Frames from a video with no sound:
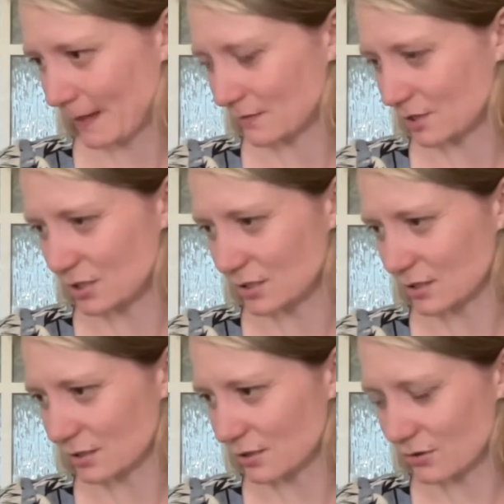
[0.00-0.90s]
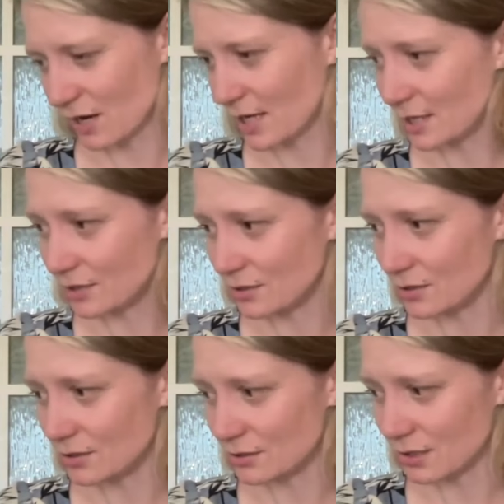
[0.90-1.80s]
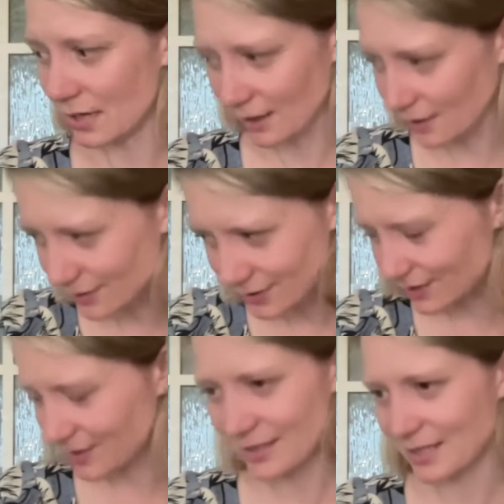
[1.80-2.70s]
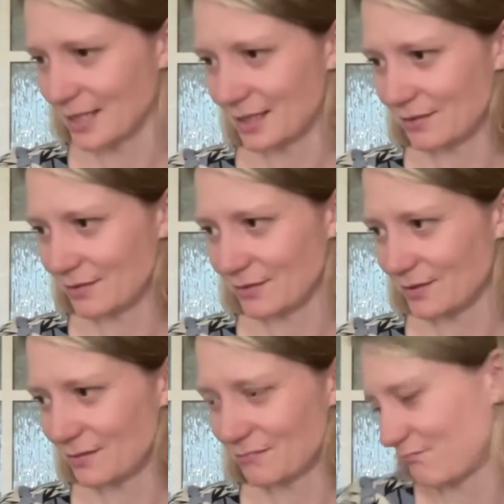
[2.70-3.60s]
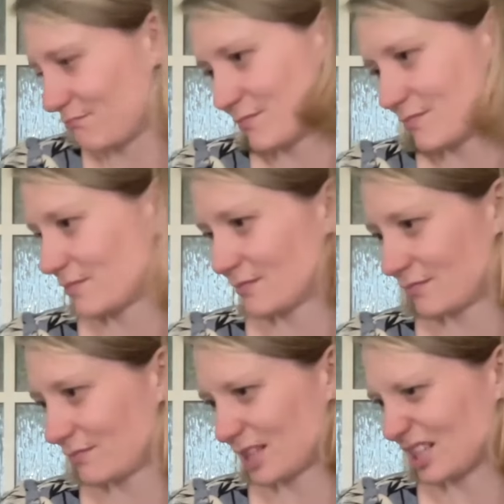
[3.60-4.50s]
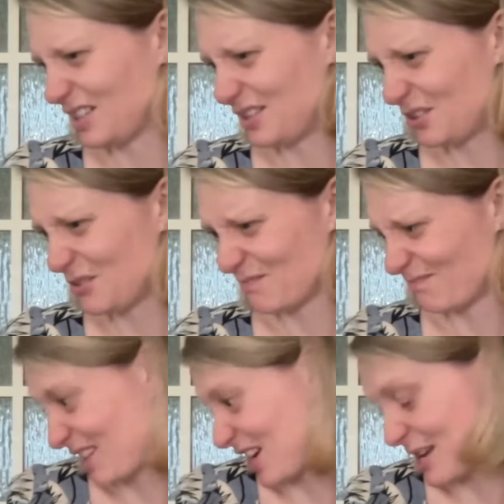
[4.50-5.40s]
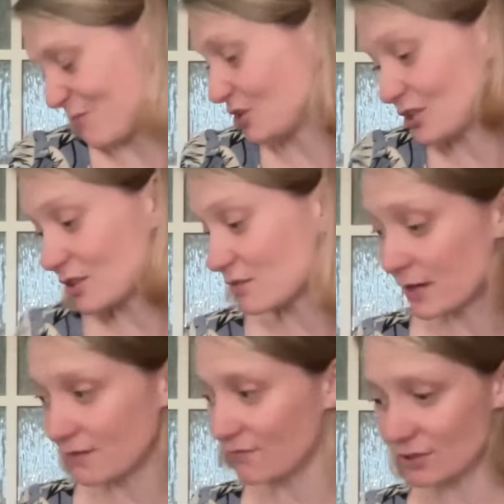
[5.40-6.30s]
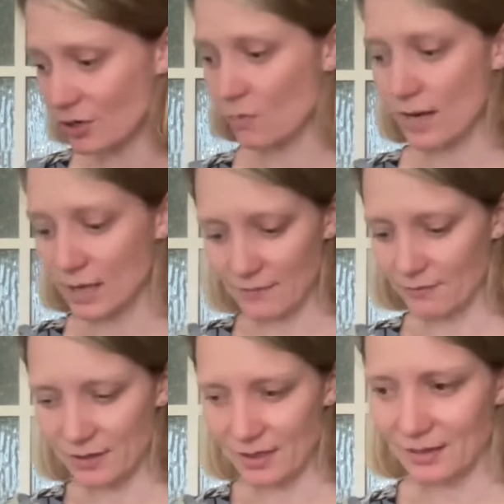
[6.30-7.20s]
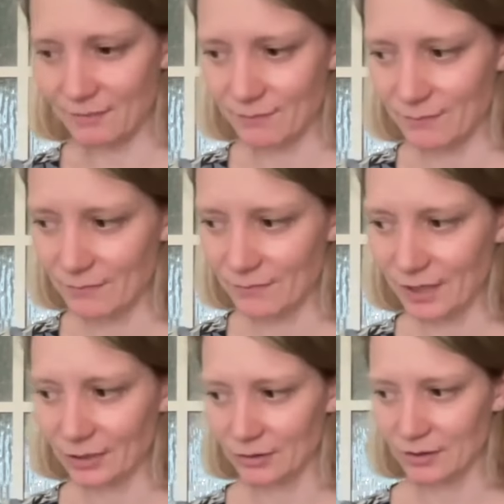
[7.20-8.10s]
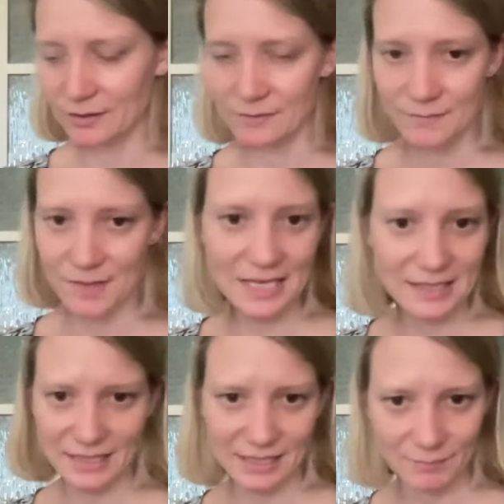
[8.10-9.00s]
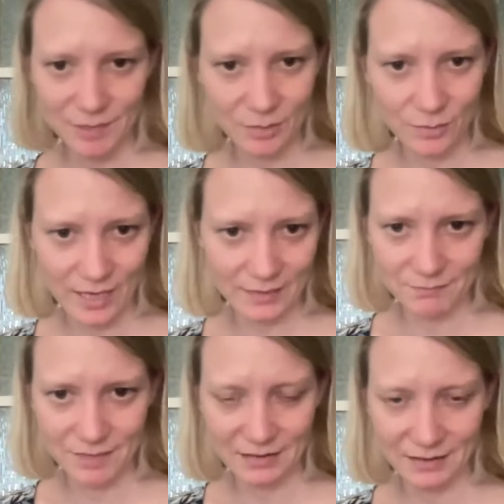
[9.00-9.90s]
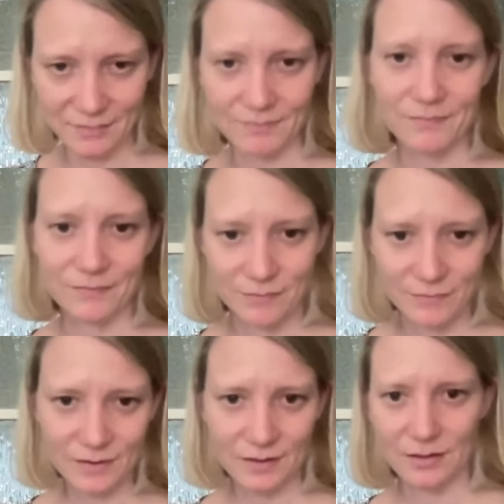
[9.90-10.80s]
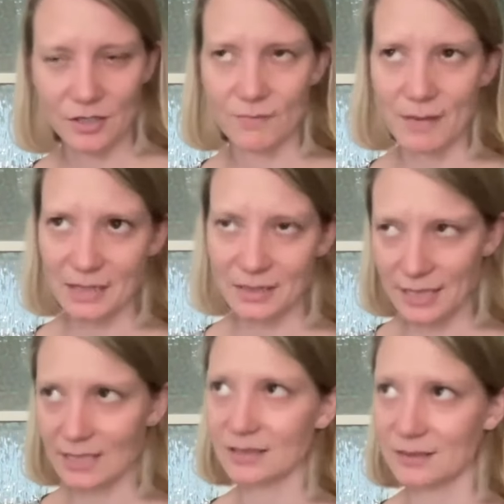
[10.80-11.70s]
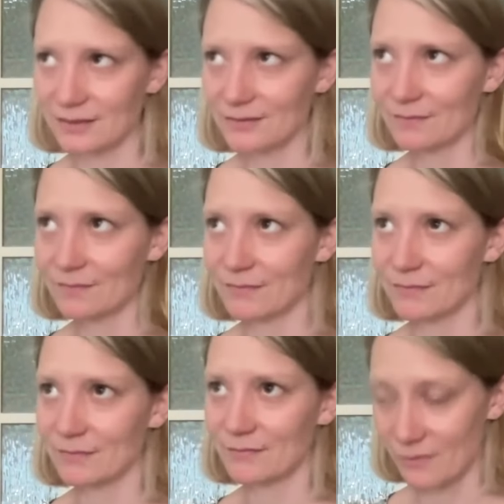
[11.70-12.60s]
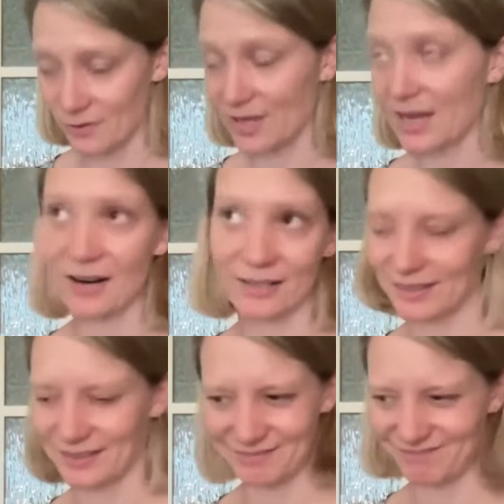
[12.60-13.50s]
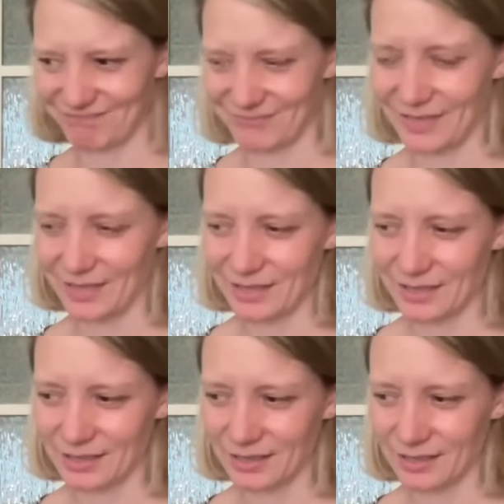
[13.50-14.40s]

she is a strange character, and I don't know. It was just written so well. Everything felt easy in a way. Like, it made sense for the character. But